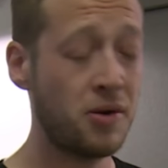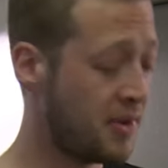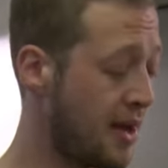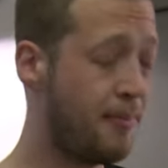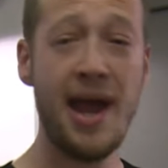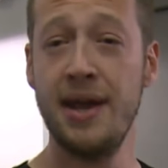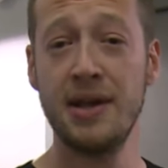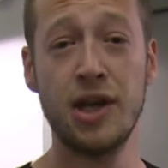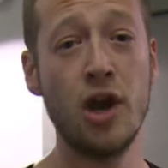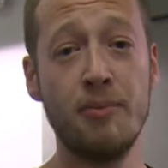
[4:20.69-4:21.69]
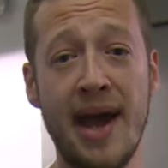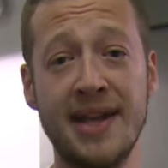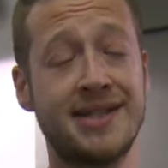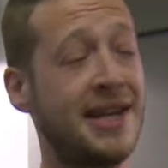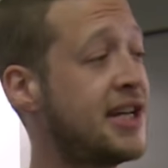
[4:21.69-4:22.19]
a pen, a notepad to
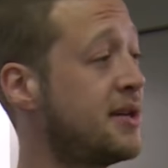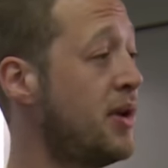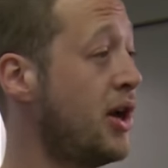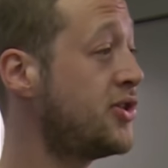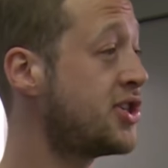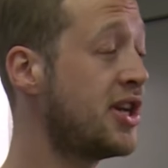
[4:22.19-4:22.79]
take some notes,